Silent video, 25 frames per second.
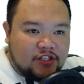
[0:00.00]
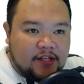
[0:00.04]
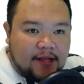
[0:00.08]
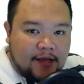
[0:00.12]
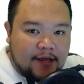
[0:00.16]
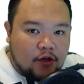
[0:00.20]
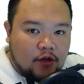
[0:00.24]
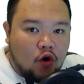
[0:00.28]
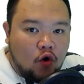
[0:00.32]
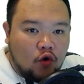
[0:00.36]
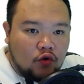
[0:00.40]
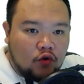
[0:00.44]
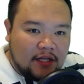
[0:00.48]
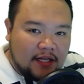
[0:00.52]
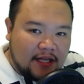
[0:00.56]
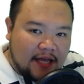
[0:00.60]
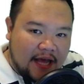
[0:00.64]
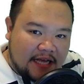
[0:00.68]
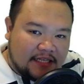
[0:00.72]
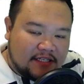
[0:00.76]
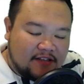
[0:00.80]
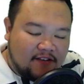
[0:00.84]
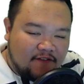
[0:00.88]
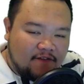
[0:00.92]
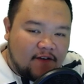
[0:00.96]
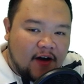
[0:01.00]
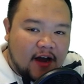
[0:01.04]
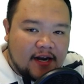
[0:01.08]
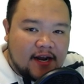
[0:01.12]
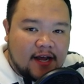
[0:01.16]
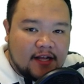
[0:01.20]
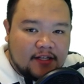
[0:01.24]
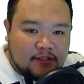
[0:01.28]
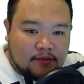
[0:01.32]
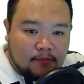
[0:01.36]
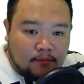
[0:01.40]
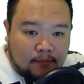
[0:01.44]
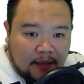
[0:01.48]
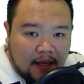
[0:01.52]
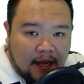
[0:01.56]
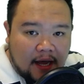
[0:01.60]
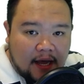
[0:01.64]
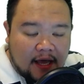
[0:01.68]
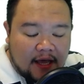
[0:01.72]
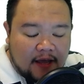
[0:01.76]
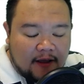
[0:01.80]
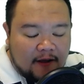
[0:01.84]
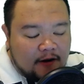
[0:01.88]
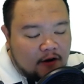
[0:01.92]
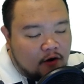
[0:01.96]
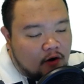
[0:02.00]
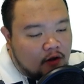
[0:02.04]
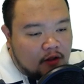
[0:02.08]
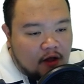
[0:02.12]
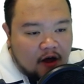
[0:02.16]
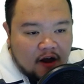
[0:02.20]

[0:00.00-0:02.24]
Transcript: just like gold, it has a finite supply.